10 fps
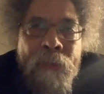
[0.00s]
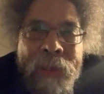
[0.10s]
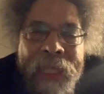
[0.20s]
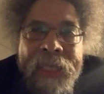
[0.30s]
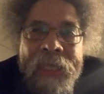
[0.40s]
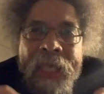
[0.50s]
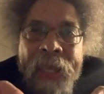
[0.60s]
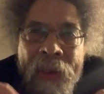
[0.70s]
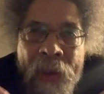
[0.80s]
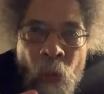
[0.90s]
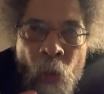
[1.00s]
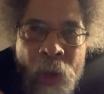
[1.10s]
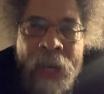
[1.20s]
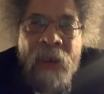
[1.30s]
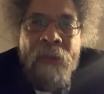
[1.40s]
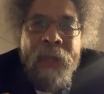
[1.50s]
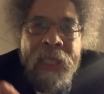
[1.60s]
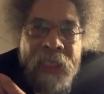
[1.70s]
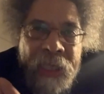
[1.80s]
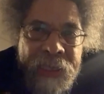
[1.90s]
completely render
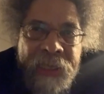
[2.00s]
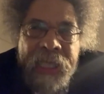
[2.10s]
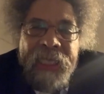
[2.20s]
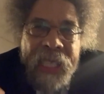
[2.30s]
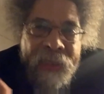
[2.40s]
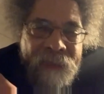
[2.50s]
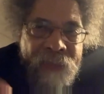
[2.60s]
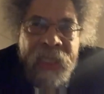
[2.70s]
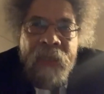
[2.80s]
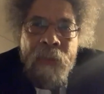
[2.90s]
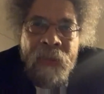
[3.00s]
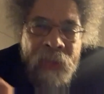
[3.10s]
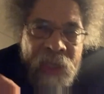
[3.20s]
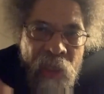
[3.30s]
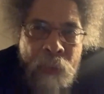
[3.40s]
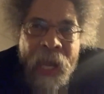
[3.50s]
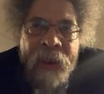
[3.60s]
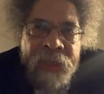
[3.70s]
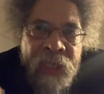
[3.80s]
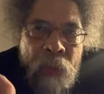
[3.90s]
me such a victim of
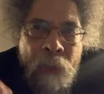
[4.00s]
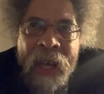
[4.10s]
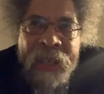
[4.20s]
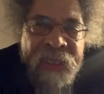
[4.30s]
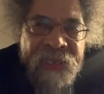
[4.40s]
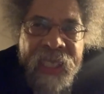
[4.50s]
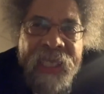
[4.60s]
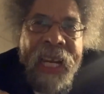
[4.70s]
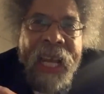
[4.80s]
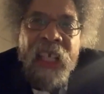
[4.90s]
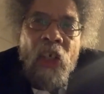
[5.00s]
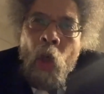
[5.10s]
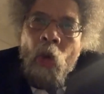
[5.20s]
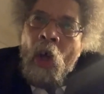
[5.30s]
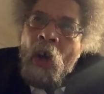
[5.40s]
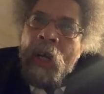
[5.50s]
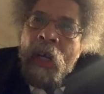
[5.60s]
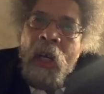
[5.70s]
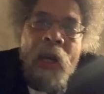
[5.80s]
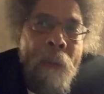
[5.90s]
despair and despondency that I can no
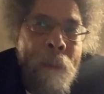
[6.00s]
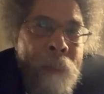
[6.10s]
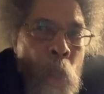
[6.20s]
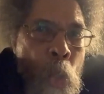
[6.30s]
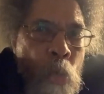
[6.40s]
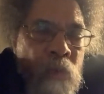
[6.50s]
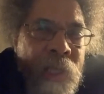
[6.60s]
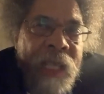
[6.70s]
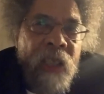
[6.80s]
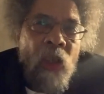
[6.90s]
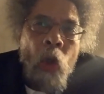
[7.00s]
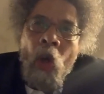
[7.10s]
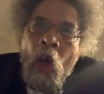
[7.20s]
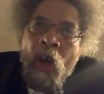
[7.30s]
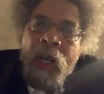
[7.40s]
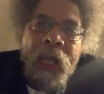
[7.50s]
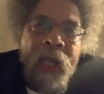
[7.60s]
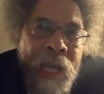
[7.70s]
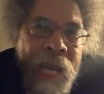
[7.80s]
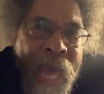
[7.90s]
longer move, that I can no longer
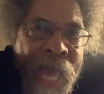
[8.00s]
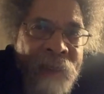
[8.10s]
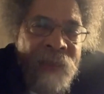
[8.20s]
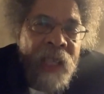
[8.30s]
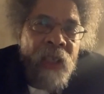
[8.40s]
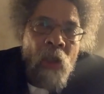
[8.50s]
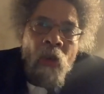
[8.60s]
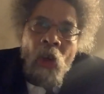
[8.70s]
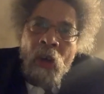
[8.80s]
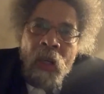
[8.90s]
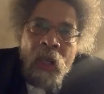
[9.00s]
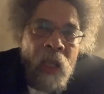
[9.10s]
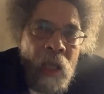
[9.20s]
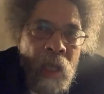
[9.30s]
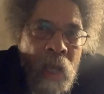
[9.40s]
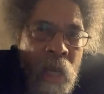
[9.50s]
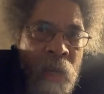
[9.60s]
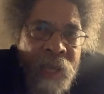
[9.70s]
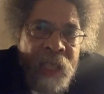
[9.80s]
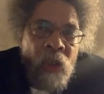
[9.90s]
laugh, I can no longer
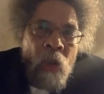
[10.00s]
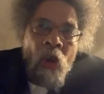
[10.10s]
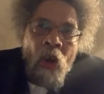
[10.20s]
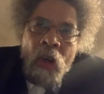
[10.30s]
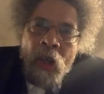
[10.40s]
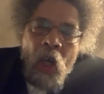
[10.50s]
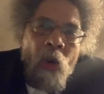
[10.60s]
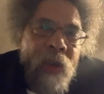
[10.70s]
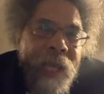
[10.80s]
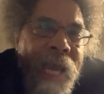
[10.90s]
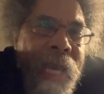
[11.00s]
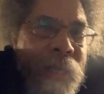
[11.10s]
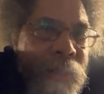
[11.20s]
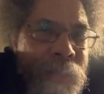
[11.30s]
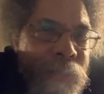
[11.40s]
love, I can no longer create.